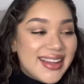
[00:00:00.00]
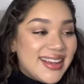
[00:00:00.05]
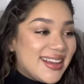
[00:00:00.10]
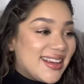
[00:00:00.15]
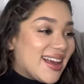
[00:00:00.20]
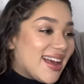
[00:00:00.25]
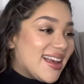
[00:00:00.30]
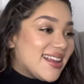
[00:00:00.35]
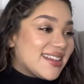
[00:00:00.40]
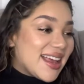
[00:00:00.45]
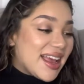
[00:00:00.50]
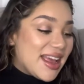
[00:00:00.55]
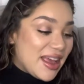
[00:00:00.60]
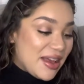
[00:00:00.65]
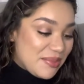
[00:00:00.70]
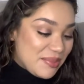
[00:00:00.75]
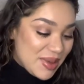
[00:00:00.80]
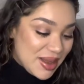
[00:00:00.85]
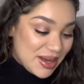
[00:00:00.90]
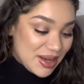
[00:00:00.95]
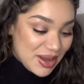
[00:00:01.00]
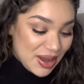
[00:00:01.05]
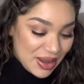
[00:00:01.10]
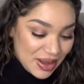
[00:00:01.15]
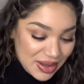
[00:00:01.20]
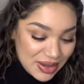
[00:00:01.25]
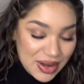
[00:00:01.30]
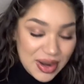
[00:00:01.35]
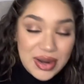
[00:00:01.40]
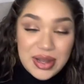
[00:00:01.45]
Guys, I have been
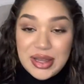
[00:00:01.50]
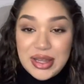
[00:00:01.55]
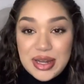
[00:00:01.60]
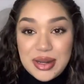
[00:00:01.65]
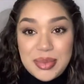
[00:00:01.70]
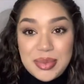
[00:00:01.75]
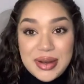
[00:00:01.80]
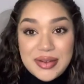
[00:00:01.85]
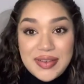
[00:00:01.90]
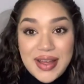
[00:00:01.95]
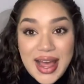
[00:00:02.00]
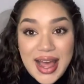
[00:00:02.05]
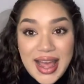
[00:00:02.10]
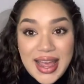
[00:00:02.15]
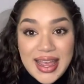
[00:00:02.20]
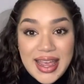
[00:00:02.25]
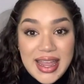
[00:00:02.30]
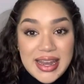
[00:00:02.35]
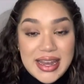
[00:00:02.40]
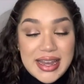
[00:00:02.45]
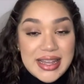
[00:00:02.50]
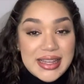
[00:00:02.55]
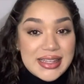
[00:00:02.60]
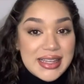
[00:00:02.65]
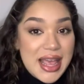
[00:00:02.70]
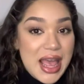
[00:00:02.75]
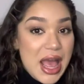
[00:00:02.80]
gone on a little bit of a hiatus.